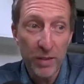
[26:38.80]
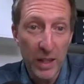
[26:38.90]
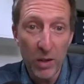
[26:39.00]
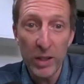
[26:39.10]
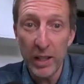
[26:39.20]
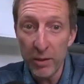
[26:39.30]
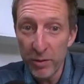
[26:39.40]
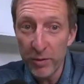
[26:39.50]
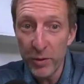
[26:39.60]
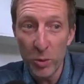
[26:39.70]
they're not getting
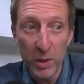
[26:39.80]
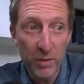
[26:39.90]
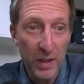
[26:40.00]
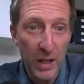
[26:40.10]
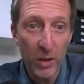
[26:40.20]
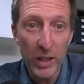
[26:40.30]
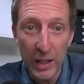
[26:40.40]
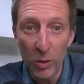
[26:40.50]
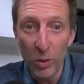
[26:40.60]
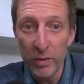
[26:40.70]
fulfillment, if they're not
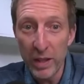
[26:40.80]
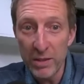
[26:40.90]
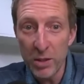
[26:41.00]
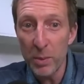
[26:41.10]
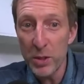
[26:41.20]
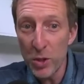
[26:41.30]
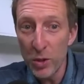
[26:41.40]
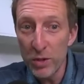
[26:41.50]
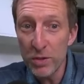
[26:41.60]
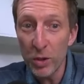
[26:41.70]
getting all of these
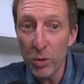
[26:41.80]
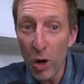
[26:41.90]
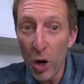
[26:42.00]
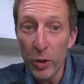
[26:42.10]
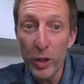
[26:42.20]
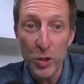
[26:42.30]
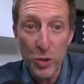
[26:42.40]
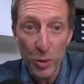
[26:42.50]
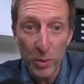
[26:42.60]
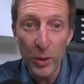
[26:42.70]
opportunities to grow,
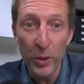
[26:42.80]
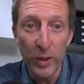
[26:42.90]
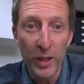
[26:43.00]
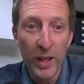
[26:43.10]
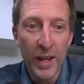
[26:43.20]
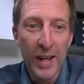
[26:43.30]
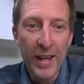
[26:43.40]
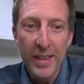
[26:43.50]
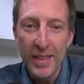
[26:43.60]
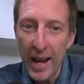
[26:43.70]
contribute,
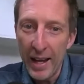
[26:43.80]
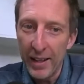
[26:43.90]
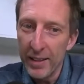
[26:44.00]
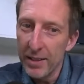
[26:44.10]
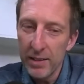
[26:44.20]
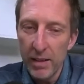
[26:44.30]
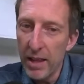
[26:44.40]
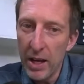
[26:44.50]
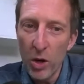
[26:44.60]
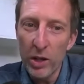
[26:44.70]
then
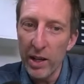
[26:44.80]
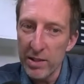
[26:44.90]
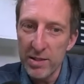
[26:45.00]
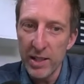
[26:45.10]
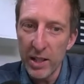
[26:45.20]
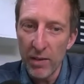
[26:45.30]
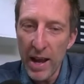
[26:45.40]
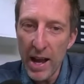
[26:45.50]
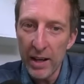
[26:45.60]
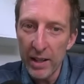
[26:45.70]
they're not going to stick
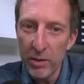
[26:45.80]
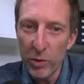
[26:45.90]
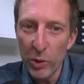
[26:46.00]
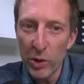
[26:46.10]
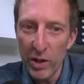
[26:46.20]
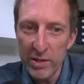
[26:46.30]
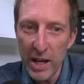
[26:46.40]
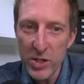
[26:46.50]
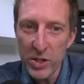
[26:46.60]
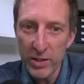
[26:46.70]
around. And if
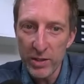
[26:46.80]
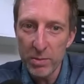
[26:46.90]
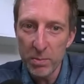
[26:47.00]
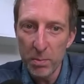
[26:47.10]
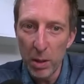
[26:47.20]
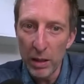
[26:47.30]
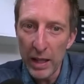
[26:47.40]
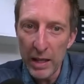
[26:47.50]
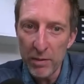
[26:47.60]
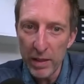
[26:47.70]
organisations
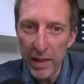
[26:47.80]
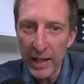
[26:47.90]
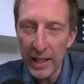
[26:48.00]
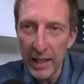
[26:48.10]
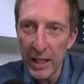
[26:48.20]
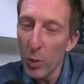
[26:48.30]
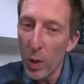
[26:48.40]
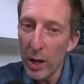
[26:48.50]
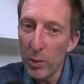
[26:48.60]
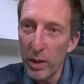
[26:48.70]
believe that they can get
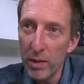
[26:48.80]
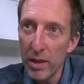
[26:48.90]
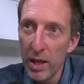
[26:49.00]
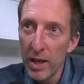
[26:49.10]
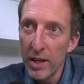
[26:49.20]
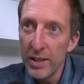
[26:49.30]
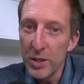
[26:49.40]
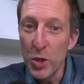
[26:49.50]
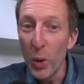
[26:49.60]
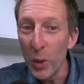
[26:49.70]
away with
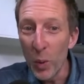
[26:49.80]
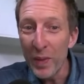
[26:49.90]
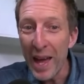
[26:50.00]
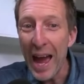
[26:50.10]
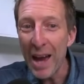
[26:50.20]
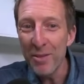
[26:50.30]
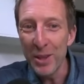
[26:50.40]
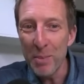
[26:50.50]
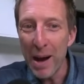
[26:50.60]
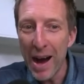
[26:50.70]
doing what they have in
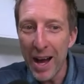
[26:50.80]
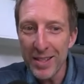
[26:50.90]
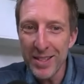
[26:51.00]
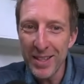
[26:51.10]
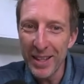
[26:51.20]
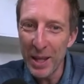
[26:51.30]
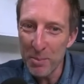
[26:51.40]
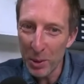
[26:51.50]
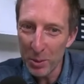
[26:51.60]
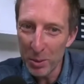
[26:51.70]
the past, then they're
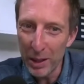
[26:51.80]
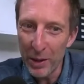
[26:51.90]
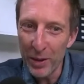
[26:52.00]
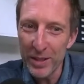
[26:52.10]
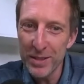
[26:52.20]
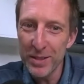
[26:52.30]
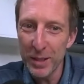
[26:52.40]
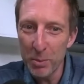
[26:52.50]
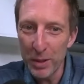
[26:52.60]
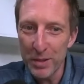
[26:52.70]
probably on a
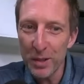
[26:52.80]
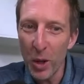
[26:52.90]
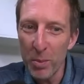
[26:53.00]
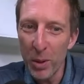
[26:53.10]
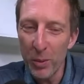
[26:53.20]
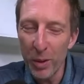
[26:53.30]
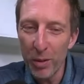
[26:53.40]
slippery slope, I would